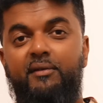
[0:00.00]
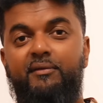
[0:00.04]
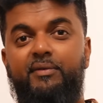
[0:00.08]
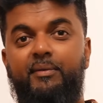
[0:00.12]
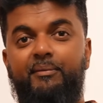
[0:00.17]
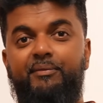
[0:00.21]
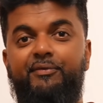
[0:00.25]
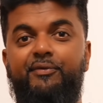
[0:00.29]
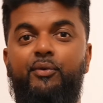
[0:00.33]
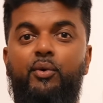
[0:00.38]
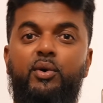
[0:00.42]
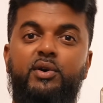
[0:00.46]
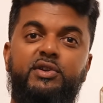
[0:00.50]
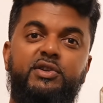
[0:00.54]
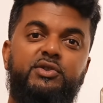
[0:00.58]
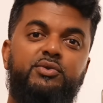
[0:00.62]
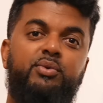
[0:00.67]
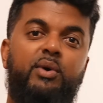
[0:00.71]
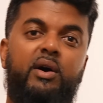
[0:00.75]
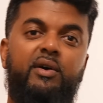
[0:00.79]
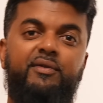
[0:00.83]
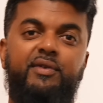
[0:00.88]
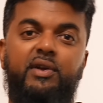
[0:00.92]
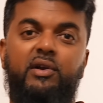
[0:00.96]
from 4 to
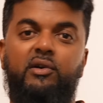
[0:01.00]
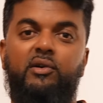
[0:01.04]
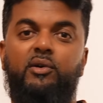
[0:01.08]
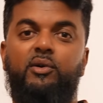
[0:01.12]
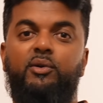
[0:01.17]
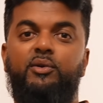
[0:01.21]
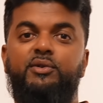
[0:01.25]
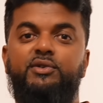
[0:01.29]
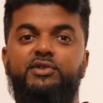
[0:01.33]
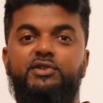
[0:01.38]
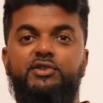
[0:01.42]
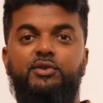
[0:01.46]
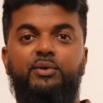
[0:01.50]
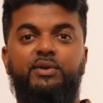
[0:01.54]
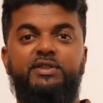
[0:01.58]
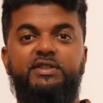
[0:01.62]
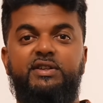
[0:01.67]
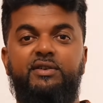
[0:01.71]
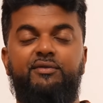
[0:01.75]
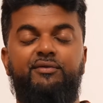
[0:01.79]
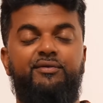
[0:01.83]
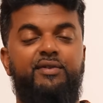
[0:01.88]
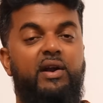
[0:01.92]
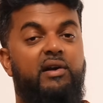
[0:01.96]
12-year-olds. So it's
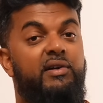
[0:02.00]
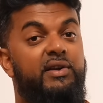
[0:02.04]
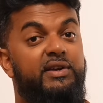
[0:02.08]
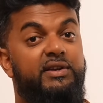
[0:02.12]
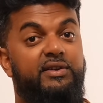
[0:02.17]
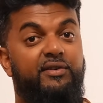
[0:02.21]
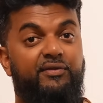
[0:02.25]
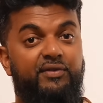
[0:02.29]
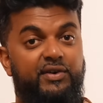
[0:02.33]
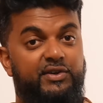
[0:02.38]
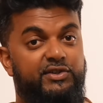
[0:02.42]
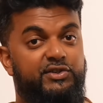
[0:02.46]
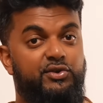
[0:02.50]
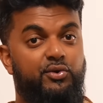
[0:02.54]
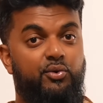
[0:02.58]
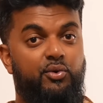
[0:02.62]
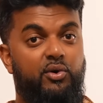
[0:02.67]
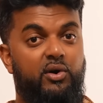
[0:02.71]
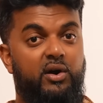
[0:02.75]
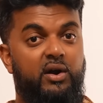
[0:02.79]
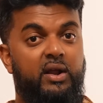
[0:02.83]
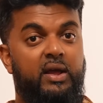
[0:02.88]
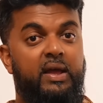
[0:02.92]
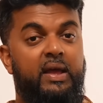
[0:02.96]
a very different
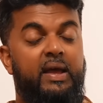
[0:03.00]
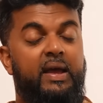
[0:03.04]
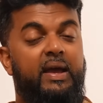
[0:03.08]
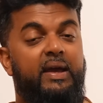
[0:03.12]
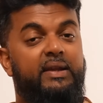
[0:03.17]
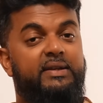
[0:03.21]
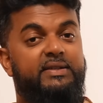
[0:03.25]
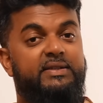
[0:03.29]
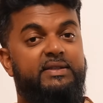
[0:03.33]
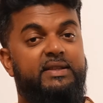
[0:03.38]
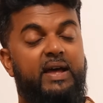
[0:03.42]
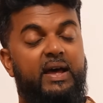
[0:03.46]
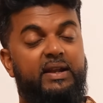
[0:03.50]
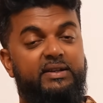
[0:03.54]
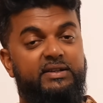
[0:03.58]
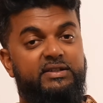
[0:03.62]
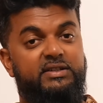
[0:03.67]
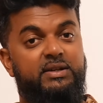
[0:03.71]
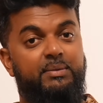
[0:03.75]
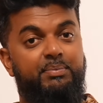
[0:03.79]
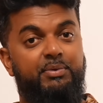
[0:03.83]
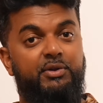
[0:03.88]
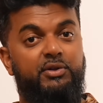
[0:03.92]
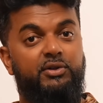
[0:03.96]
tour. It's not
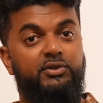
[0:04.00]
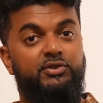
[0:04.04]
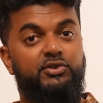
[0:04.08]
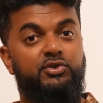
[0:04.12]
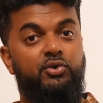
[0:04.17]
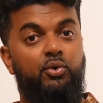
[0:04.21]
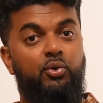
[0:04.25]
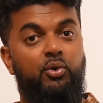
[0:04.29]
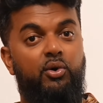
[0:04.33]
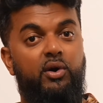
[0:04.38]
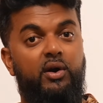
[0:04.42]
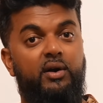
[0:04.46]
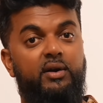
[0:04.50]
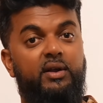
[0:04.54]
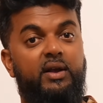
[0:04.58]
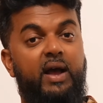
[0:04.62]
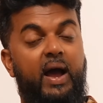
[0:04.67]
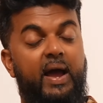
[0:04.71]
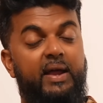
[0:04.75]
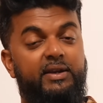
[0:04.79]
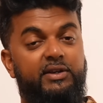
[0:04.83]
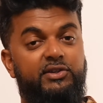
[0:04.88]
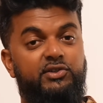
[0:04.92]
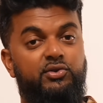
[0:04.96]
the typical tour,
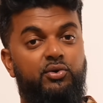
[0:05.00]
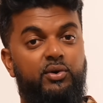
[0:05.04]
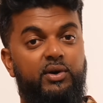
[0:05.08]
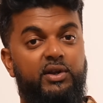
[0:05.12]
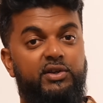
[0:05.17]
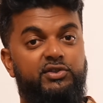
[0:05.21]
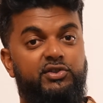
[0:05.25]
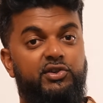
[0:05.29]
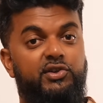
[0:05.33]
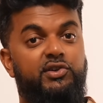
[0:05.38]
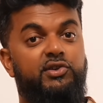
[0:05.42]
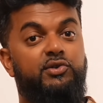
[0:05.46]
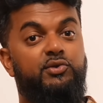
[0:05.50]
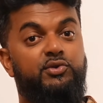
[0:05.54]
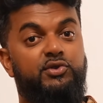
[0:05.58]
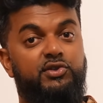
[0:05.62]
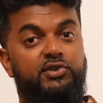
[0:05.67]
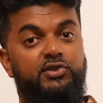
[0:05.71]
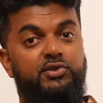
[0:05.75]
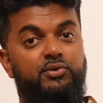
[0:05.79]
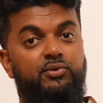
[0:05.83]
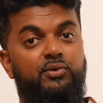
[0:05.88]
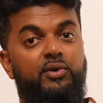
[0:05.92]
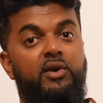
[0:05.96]
guided tour that you're used
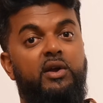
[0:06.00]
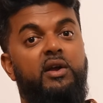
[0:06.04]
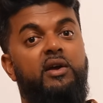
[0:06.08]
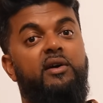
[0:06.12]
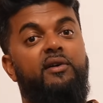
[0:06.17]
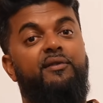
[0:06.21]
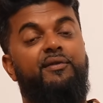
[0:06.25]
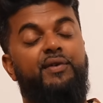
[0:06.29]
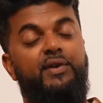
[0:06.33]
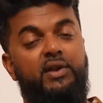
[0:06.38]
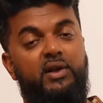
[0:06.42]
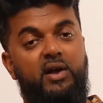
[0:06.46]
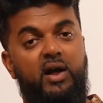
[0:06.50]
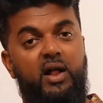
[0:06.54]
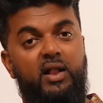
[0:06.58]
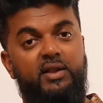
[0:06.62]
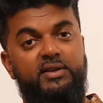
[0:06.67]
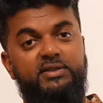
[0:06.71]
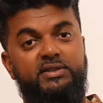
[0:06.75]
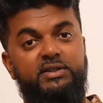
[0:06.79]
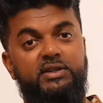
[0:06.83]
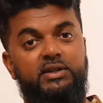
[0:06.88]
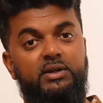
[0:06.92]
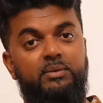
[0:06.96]
to for the
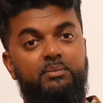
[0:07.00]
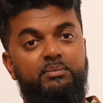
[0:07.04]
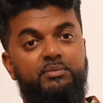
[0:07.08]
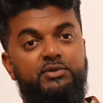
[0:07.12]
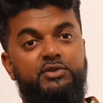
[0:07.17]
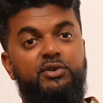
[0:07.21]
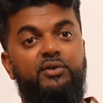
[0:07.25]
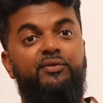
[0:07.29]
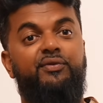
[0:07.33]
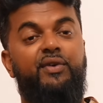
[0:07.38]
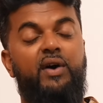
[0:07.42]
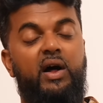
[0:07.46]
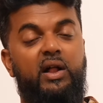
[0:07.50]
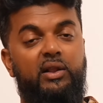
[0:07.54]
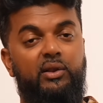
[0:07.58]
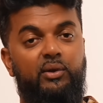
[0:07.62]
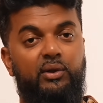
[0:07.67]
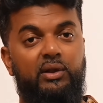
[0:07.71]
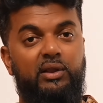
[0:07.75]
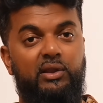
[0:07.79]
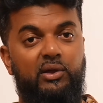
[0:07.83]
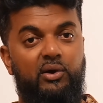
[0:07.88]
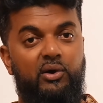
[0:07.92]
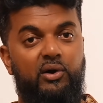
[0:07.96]
Colosseum. So follow
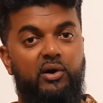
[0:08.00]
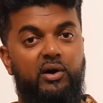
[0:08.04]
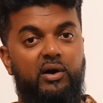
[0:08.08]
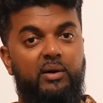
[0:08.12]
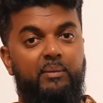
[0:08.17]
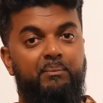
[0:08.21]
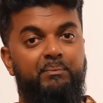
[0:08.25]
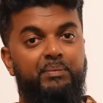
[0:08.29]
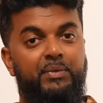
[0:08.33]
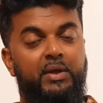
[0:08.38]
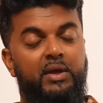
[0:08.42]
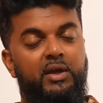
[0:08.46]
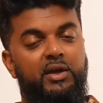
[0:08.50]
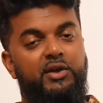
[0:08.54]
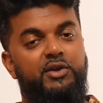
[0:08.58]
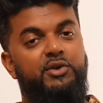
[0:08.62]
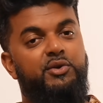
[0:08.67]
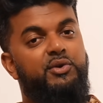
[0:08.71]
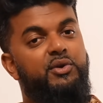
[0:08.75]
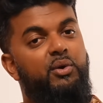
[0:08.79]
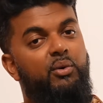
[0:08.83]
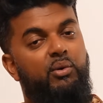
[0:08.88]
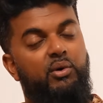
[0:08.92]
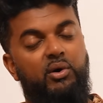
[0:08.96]
along. You
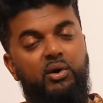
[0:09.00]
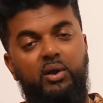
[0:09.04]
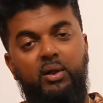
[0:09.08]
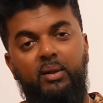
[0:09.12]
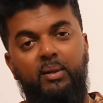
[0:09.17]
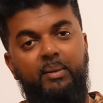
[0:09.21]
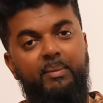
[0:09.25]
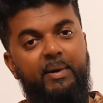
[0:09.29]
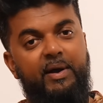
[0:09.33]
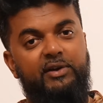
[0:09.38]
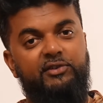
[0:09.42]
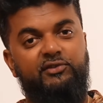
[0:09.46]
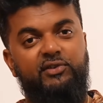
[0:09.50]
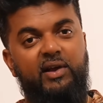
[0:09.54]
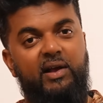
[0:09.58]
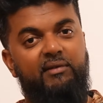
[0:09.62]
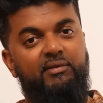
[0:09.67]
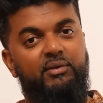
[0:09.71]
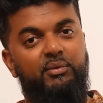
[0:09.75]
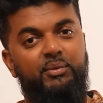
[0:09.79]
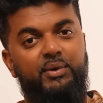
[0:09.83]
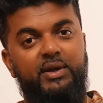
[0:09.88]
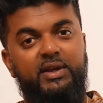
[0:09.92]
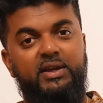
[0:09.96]
know we're all about
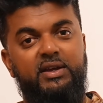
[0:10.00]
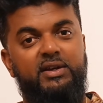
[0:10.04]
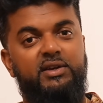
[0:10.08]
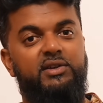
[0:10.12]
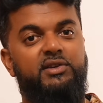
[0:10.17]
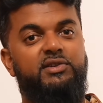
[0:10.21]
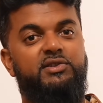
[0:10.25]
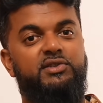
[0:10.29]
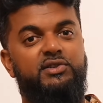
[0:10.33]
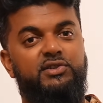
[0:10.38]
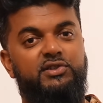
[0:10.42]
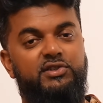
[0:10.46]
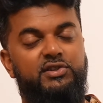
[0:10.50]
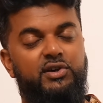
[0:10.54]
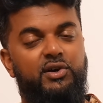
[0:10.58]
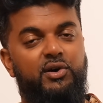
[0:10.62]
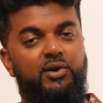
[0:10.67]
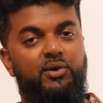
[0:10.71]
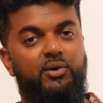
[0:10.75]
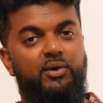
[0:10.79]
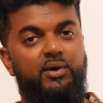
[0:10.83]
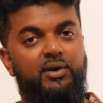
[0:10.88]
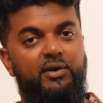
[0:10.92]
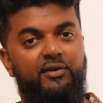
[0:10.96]
traveling with kids,
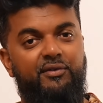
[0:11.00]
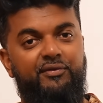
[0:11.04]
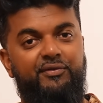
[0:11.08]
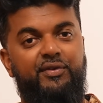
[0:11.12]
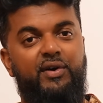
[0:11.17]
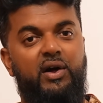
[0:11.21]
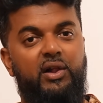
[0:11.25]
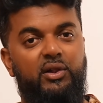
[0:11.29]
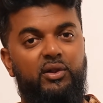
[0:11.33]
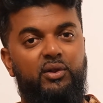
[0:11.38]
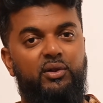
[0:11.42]
so follow